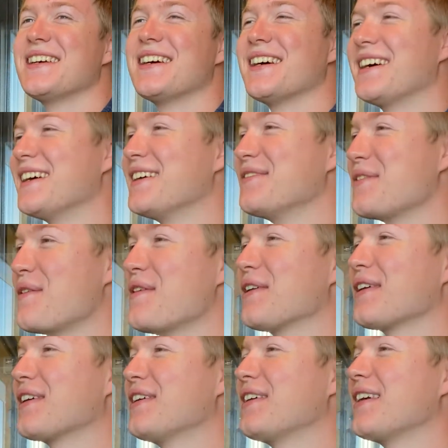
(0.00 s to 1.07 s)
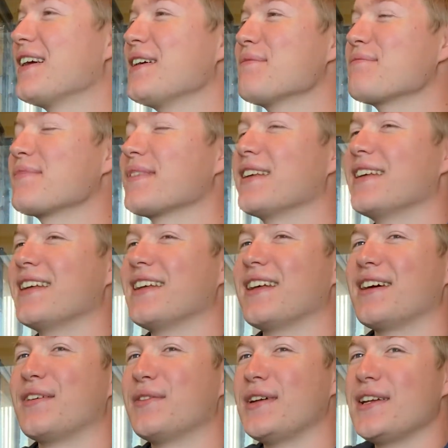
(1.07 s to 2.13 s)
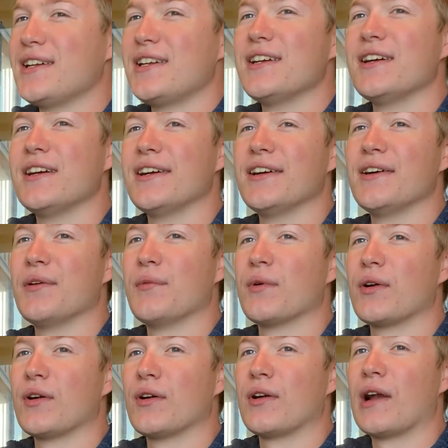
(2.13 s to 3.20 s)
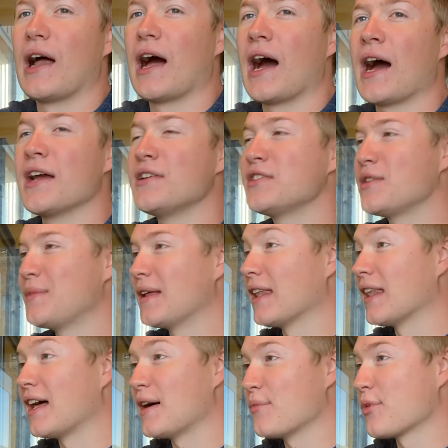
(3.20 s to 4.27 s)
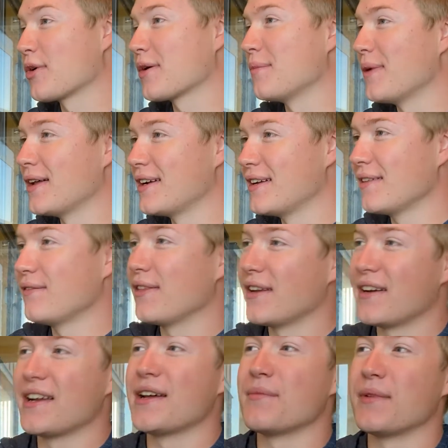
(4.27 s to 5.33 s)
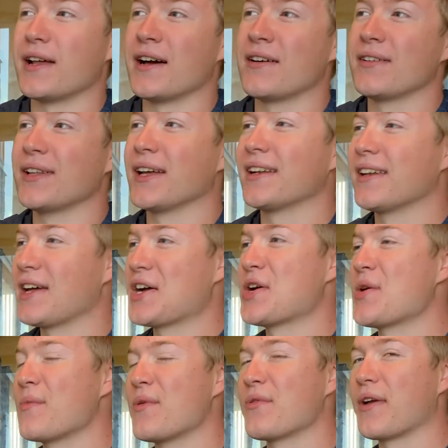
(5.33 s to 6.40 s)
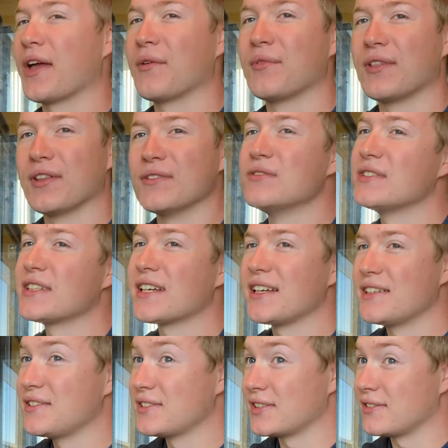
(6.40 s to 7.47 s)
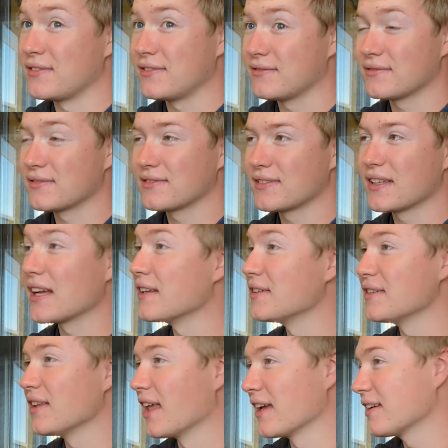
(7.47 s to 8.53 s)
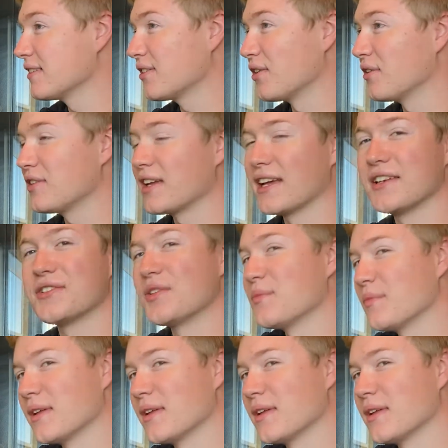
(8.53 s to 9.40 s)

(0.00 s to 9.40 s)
When we were growing up, I used to be a lot more competitive than I am now. Like, now I'm okay with losing. I'd like throw a tantrum.